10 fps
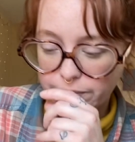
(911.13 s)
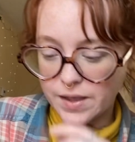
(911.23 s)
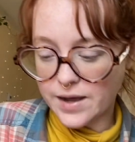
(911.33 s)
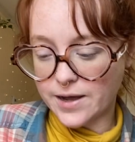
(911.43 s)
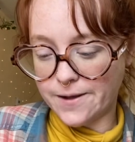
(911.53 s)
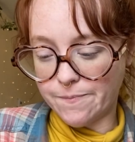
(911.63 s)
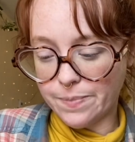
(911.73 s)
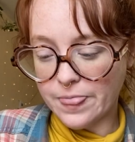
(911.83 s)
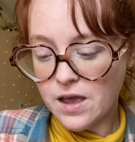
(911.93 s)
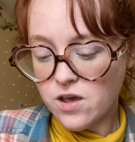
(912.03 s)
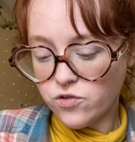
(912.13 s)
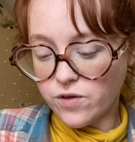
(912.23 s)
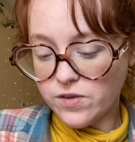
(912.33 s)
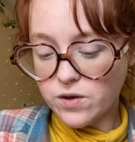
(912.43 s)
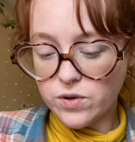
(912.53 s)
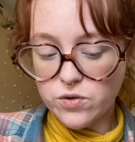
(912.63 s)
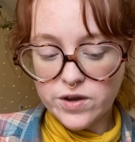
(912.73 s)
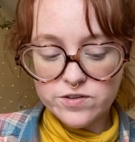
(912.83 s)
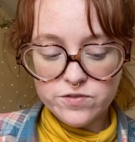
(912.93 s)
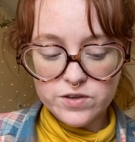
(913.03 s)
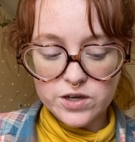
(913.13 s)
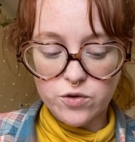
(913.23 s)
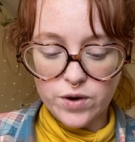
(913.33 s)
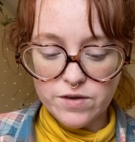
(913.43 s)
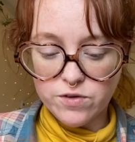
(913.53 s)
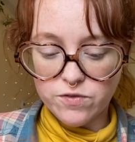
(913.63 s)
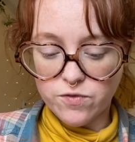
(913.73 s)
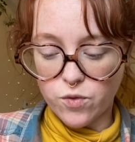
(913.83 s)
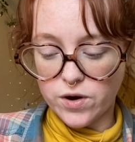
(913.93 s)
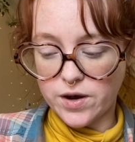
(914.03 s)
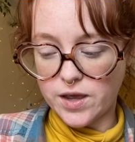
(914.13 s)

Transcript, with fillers: um, so I feel like what you guys are feeling grateful for